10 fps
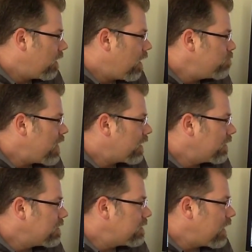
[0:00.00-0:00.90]
not
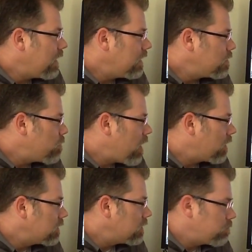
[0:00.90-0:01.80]
going to say it is
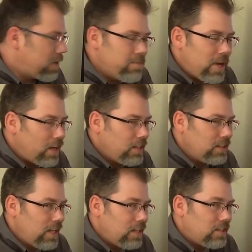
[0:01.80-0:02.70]
Poxus, but I'm not going to
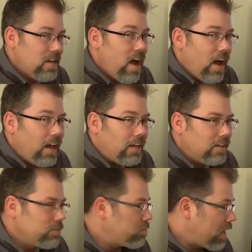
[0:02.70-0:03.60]
say it's not.
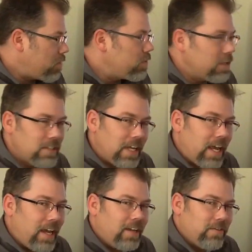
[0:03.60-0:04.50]
But I will
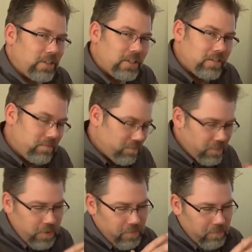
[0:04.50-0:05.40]
say, just
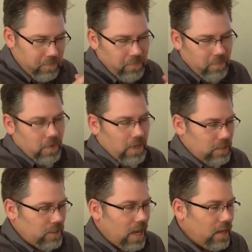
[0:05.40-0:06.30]
from
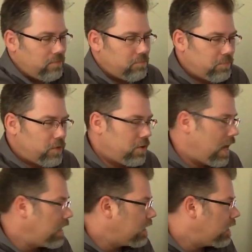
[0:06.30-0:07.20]
as I
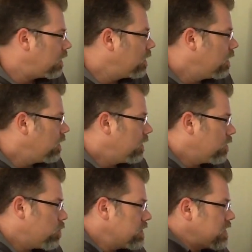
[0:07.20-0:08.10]
created it,
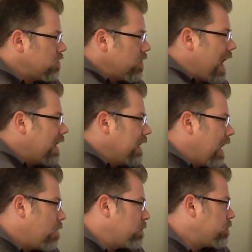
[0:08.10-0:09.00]
once the dragon
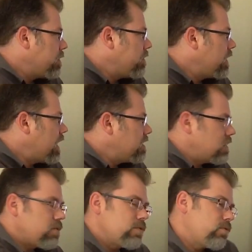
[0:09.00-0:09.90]
happened, we realized
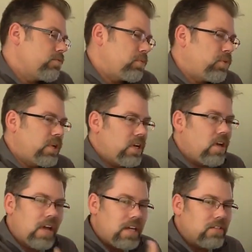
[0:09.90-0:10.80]
there was room to put in
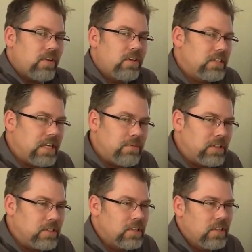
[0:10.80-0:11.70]
all kinds of other
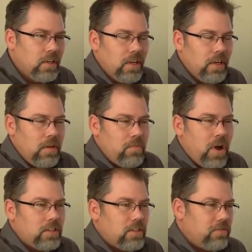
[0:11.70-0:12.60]
demons and
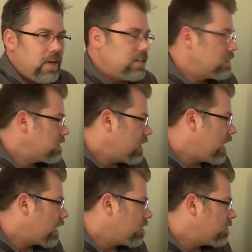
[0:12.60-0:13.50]
monster faces and
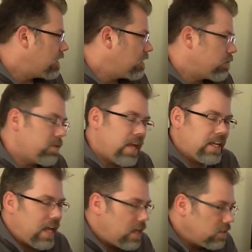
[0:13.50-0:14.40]
that kind of thing. We were
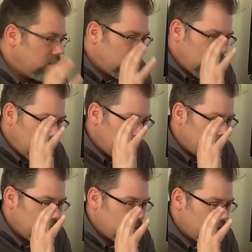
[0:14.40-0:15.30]
like, yeah, and
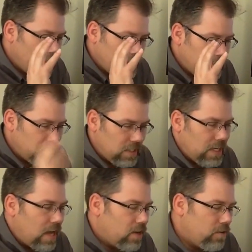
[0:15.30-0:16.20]
the Horsemen said,
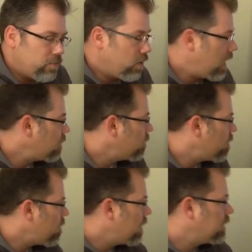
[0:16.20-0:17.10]
yeah, go for it. I knew I
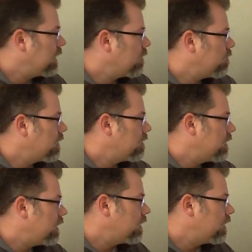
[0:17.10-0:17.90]
wanted to get one of